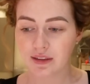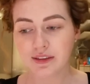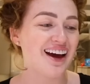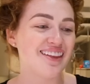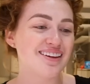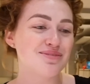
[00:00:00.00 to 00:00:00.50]

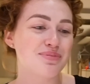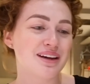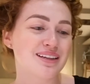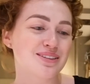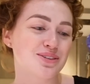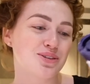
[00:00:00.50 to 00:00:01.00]
I then
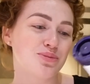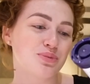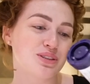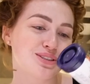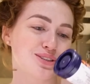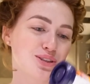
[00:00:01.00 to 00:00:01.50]
picked up
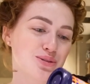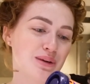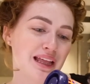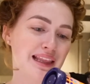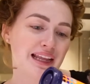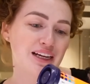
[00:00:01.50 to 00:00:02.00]
some
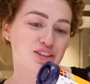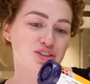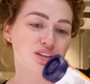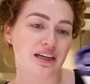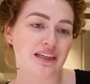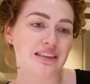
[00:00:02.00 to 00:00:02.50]

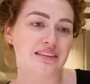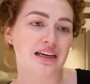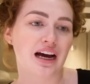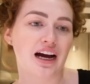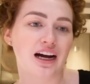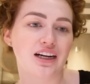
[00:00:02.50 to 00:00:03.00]
electrolytes,
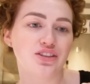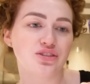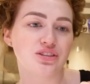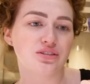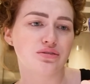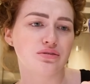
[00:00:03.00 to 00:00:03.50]

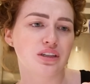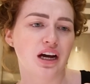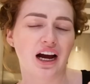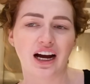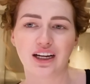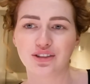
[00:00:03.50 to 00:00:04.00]

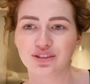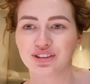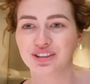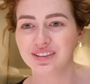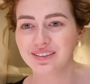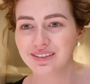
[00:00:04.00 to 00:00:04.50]

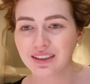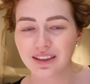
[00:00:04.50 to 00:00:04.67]
hydrate